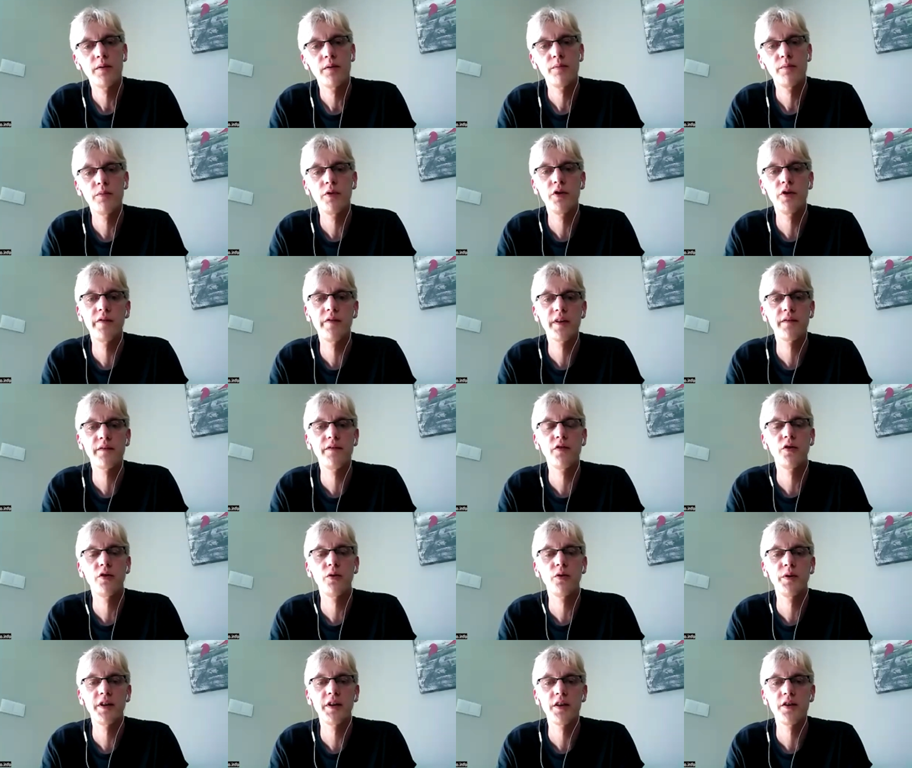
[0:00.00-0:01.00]
moving
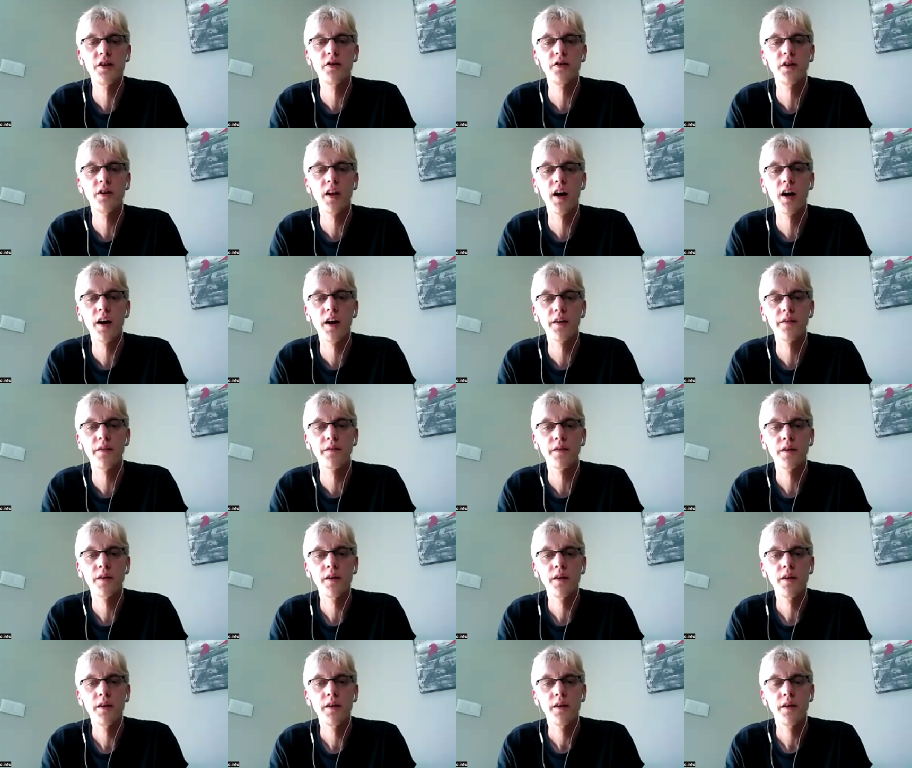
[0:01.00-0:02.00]
forward in your life.
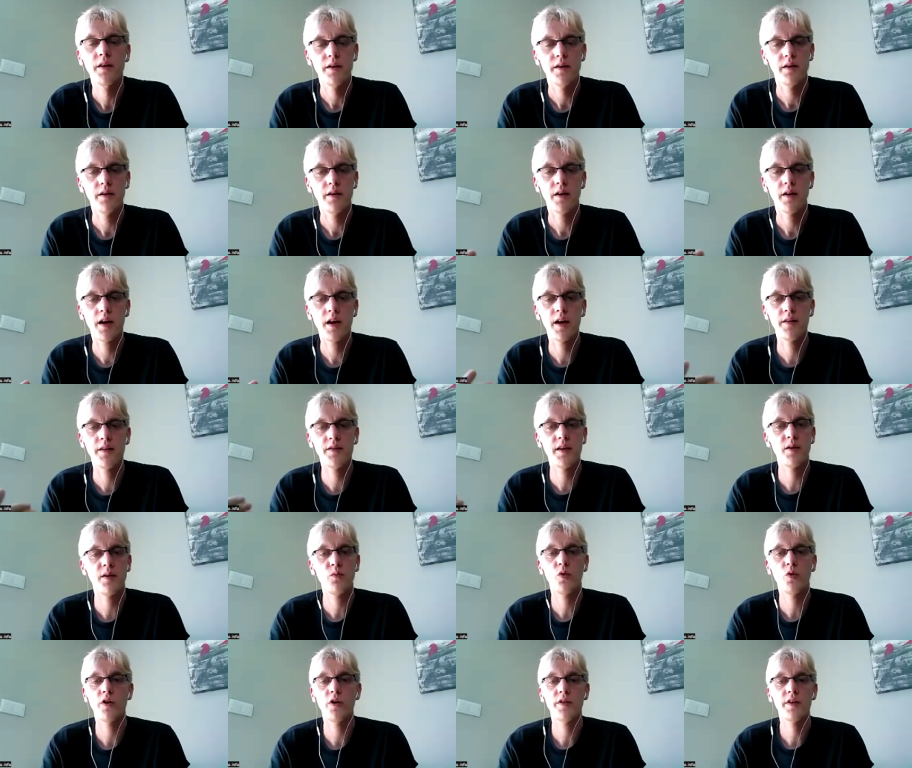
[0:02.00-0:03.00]
And
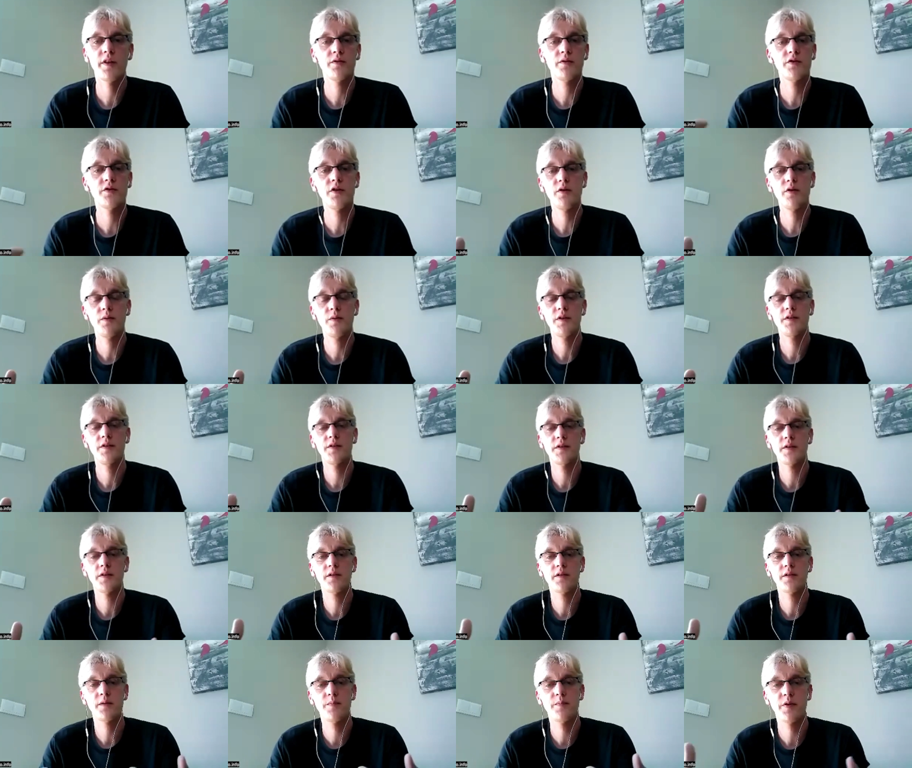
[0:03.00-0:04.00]
then what they'll do
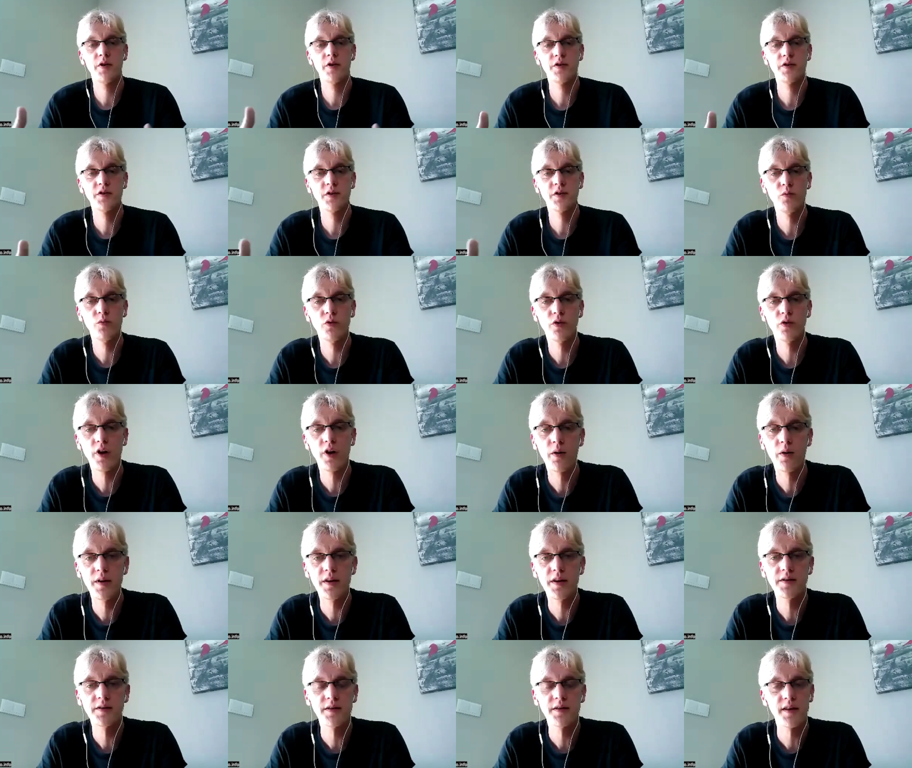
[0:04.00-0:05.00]
is the person will go
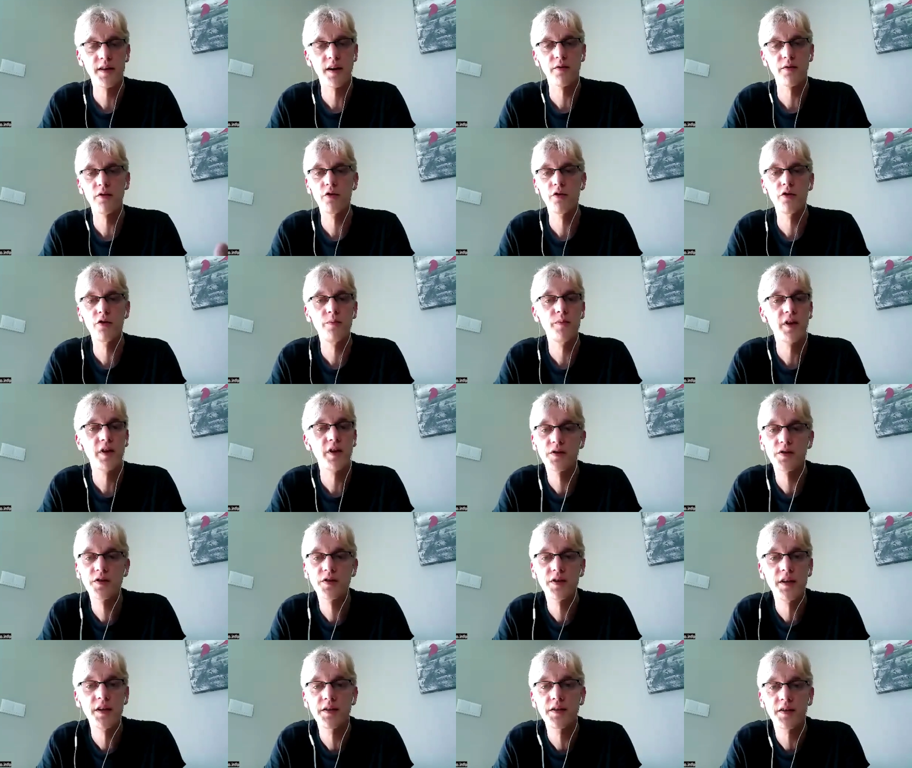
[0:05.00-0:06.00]
into that room, they'll
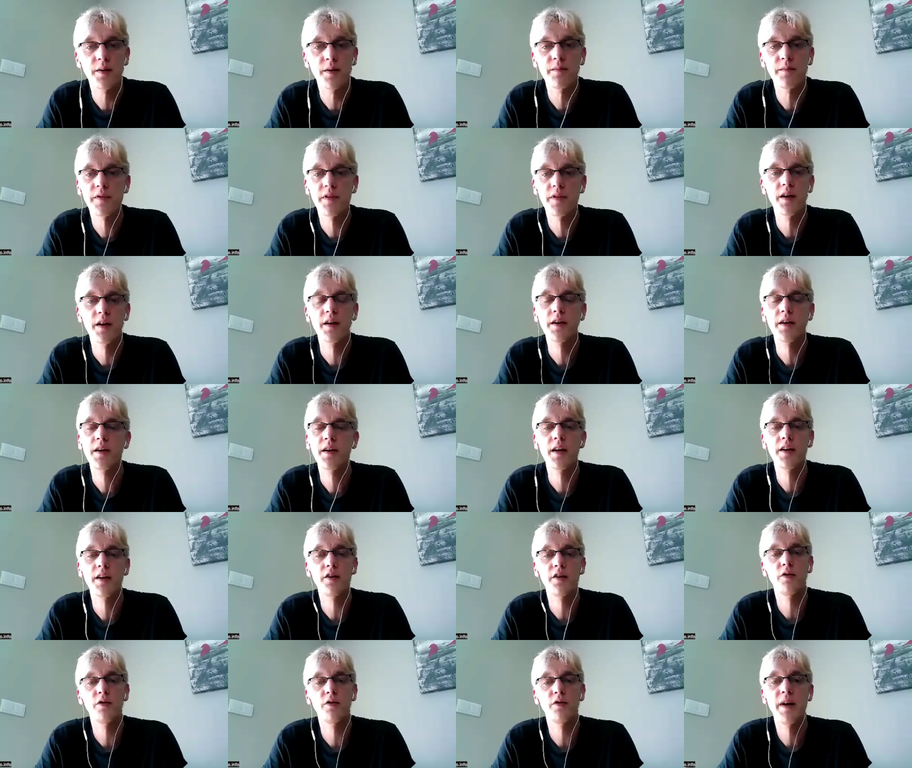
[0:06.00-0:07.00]
see something and
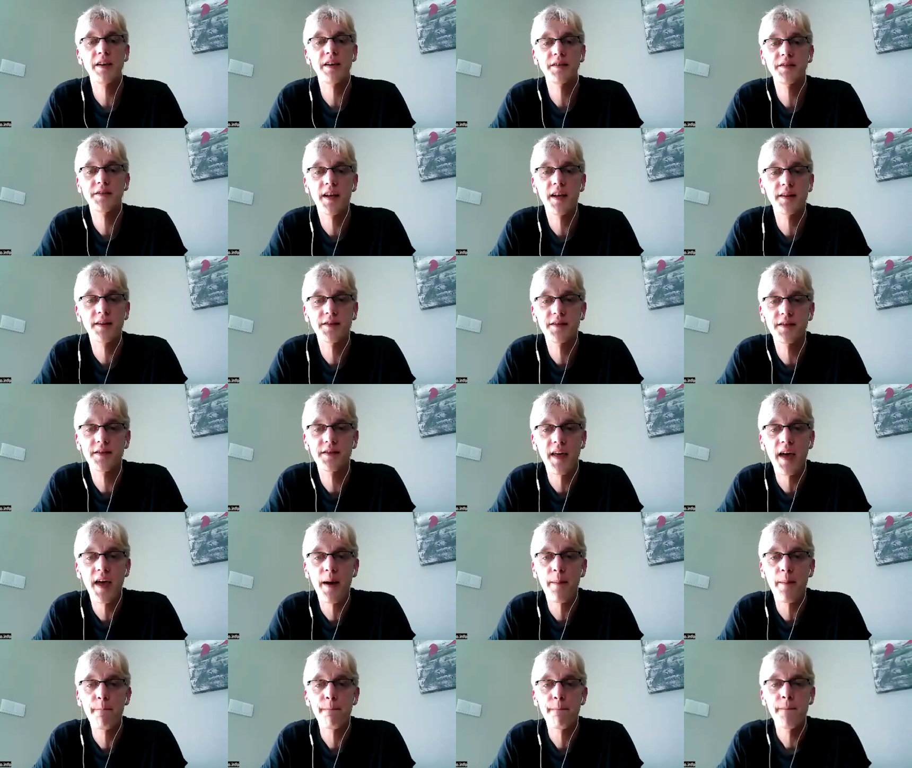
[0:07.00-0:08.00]
it will make sense to
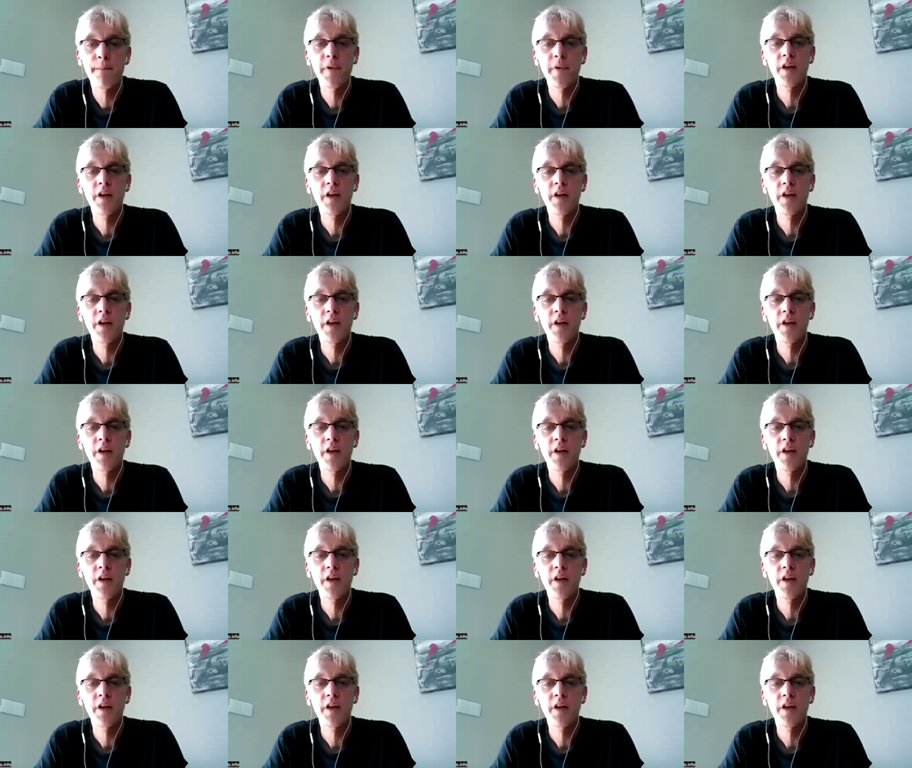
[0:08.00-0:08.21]
them.